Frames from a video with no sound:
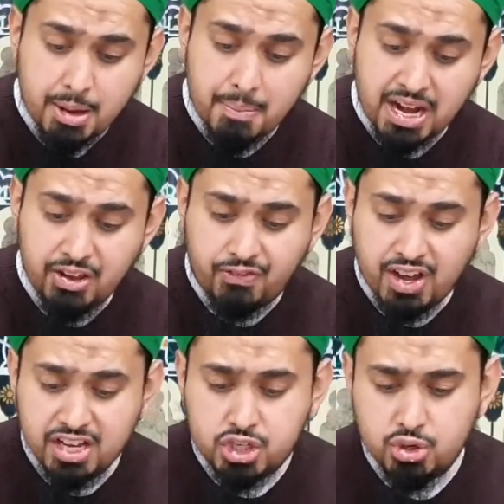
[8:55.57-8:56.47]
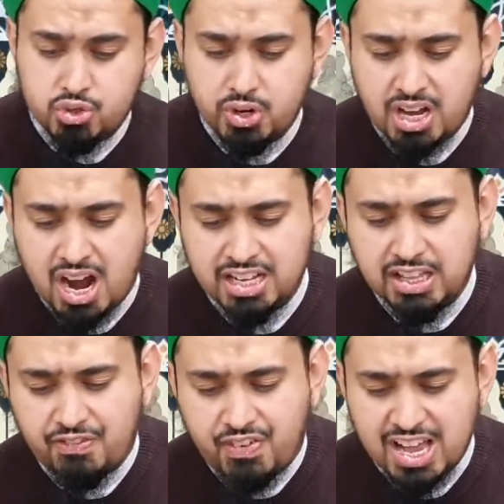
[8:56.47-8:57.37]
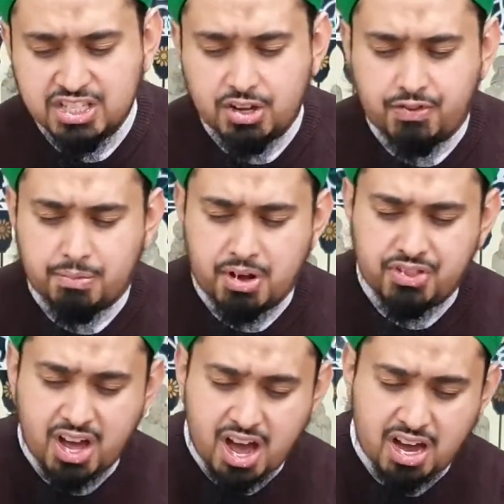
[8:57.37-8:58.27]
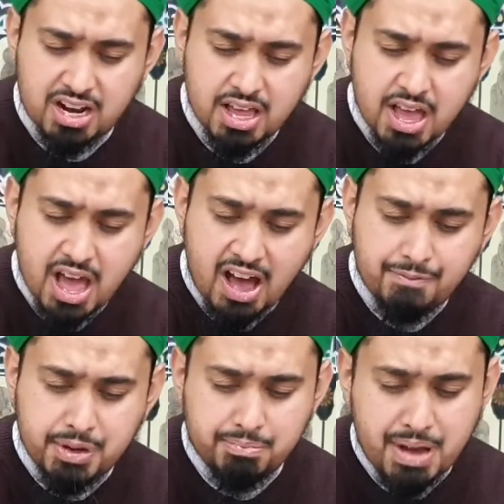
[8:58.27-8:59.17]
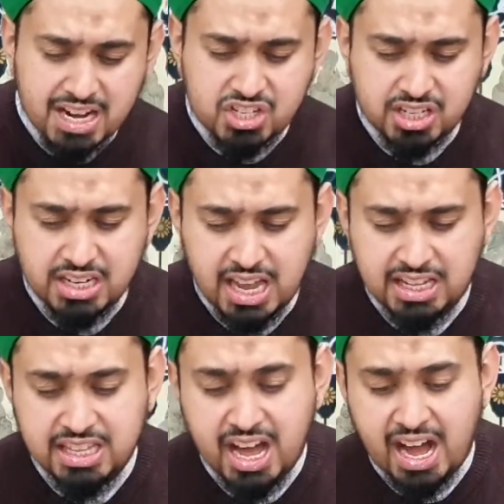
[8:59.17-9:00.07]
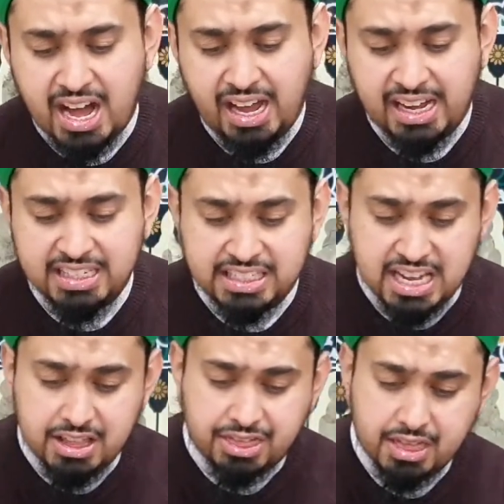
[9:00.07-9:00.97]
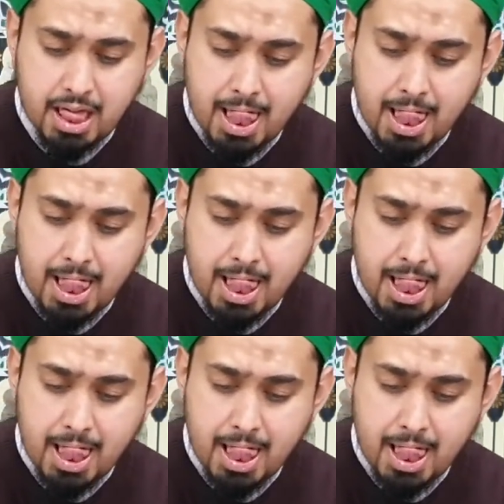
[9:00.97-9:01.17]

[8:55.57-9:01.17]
Many virtues regarding the fast of Ramadan have been mentioned in the Ahadith.